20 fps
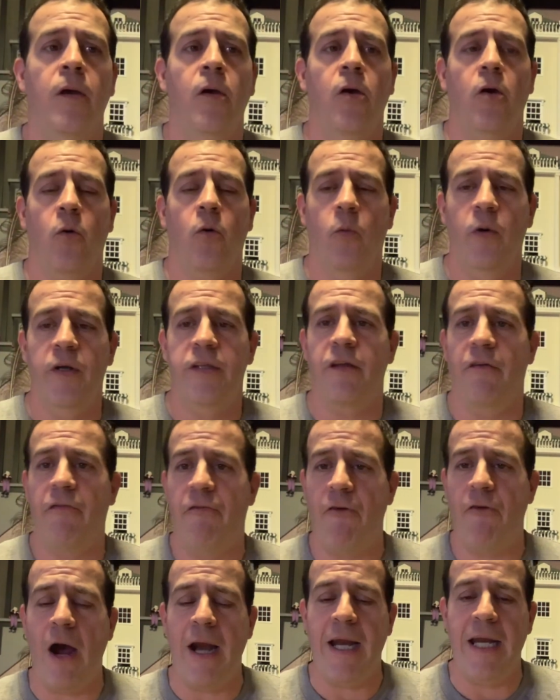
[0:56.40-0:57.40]
with the
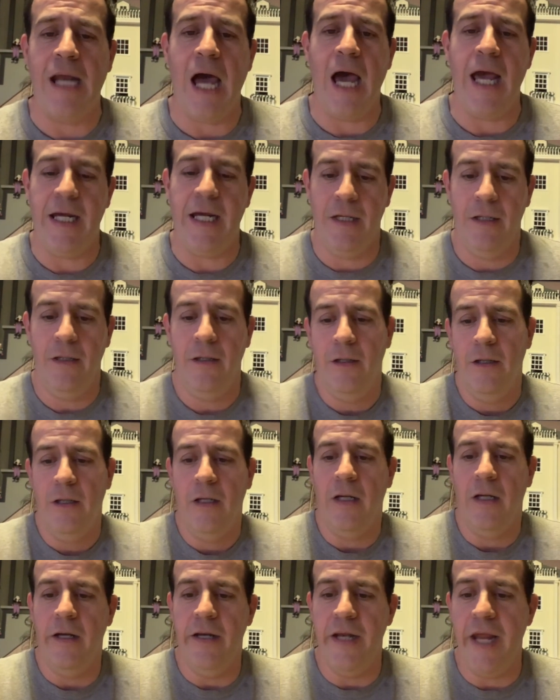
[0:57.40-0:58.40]
Friday night
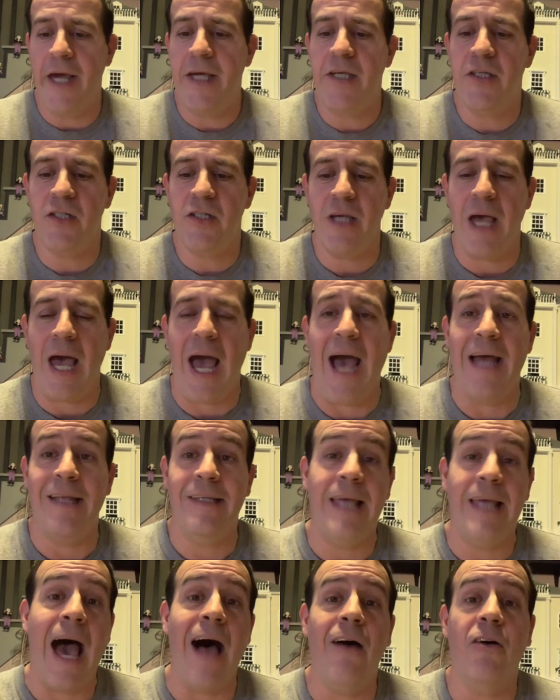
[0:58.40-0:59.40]
Knicks at
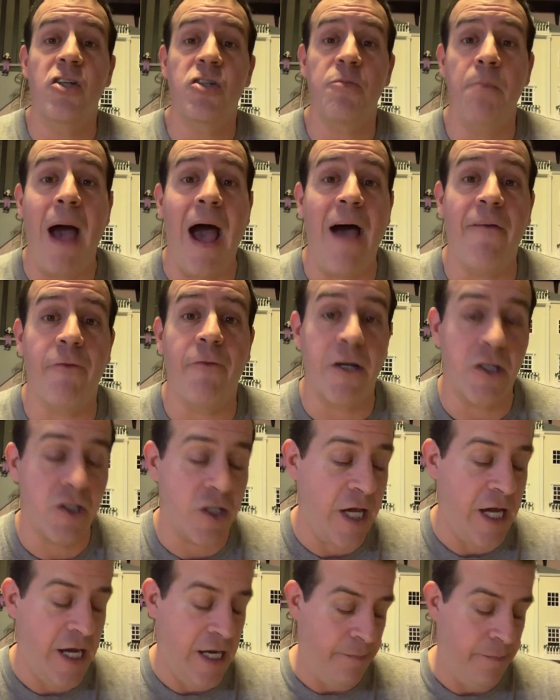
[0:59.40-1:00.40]
Dallas Mavericks
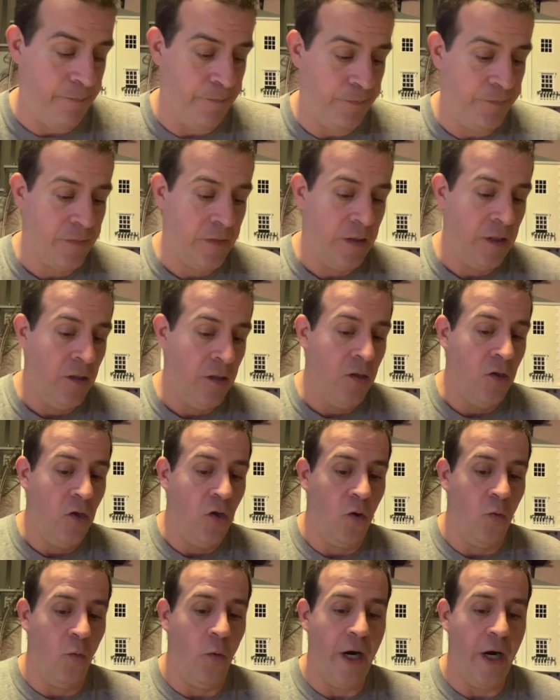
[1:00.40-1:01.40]
game,
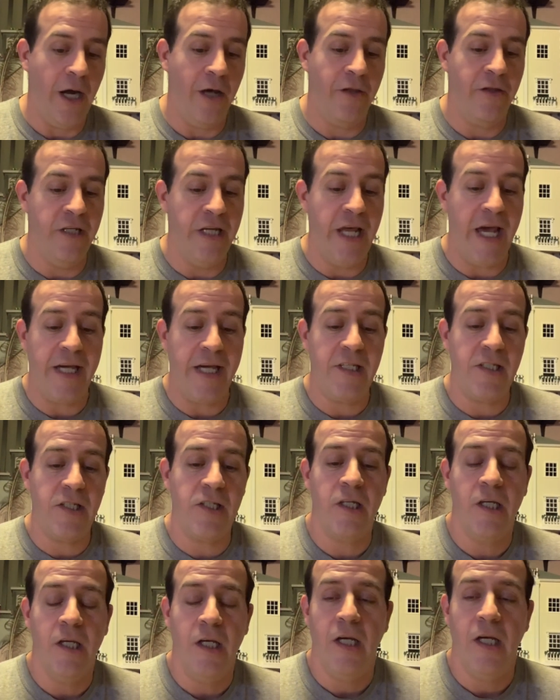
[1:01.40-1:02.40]
where the
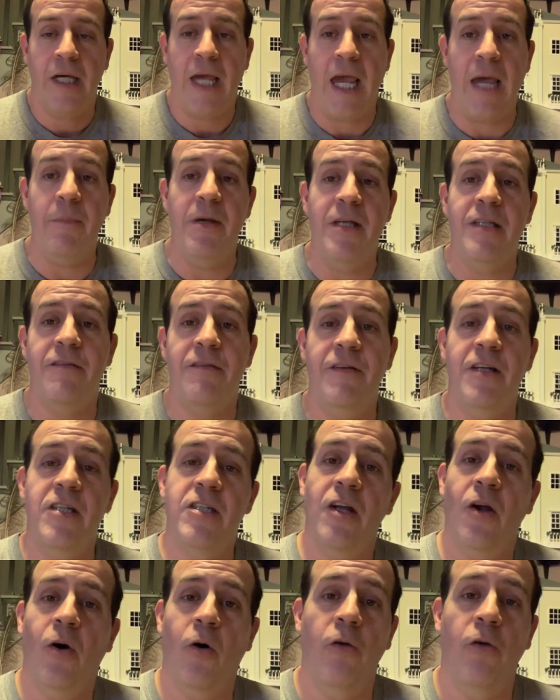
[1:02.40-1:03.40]
Knicks came in to
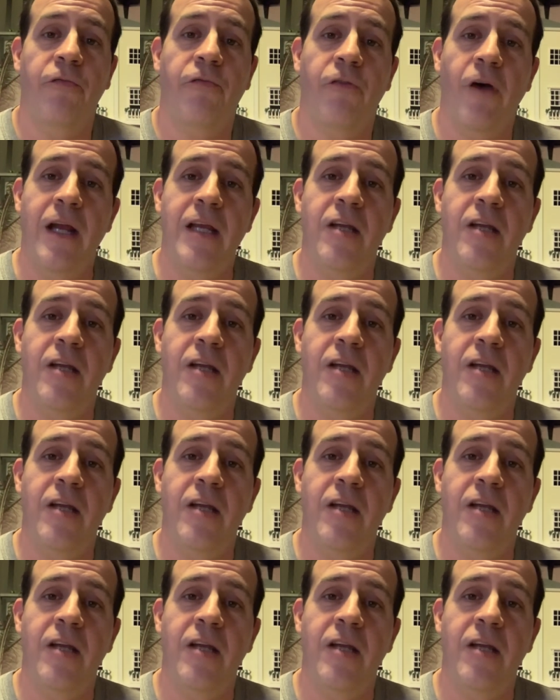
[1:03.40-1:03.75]
visit old friend